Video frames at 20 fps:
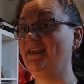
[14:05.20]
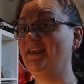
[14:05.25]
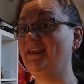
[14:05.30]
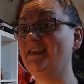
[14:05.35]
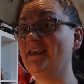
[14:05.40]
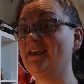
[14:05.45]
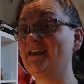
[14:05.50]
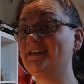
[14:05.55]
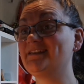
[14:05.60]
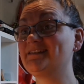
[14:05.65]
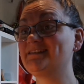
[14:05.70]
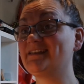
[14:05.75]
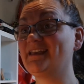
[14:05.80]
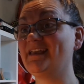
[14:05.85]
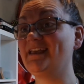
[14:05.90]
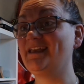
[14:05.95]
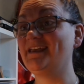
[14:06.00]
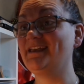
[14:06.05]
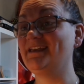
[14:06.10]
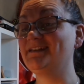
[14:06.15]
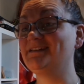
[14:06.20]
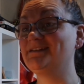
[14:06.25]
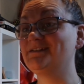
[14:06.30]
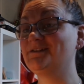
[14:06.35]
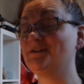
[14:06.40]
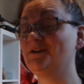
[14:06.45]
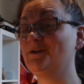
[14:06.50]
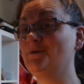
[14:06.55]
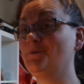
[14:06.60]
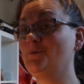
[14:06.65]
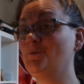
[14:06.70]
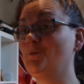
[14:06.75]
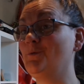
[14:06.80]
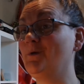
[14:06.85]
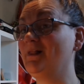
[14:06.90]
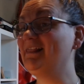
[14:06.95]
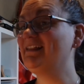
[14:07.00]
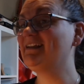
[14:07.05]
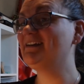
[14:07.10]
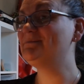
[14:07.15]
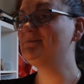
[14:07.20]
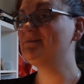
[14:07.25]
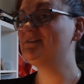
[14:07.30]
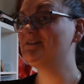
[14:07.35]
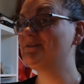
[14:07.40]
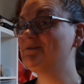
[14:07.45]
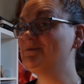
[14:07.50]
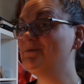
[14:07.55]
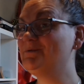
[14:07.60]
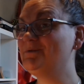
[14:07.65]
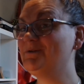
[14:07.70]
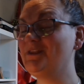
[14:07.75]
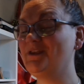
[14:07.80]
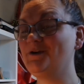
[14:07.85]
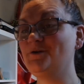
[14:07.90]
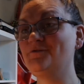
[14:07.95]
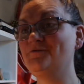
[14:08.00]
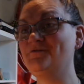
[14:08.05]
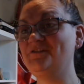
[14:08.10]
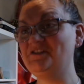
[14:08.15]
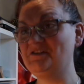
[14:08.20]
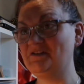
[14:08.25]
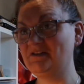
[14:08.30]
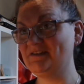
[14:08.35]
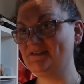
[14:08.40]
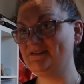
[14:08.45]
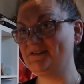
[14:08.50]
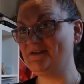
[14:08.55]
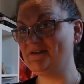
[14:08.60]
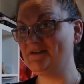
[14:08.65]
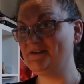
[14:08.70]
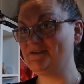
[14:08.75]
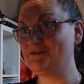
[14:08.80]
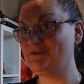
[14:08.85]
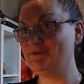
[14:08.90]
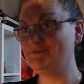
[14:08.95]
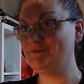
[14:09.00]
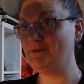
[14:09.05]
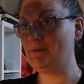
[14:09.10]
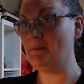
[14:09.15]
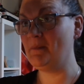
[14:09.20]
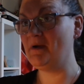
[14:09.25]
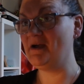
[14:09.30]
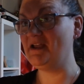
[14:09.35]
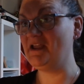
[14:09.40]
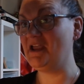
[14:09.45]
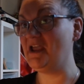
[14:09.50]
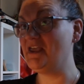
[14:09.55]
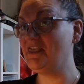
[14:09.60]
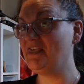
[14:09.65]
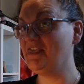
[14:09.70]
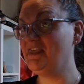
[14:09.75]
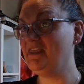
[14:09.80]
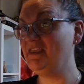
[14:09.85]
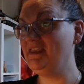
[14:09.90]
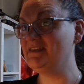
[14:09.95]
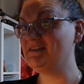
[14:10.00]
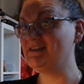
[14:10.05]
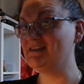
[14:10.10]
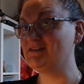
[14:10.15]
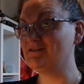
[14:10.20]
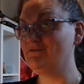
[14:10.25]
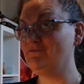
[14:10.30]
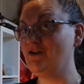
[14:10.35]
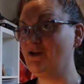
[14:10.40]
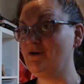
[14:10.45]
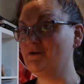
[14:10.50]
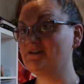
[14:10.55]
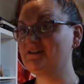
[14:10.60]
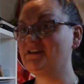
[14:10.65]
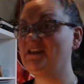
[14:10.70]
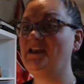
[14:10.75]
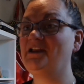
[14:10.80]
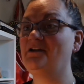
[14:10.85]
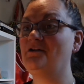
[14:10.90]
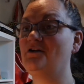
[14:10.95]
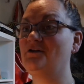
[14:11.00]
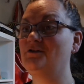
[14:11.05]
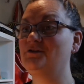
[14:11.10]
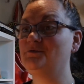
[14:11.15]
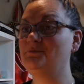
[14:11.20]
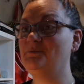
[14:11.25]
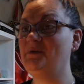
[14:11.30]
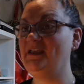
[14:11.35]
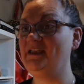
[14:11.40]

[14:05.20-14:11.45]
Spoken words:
Hey guys, and welcome to the official start of my thesis vlogs here on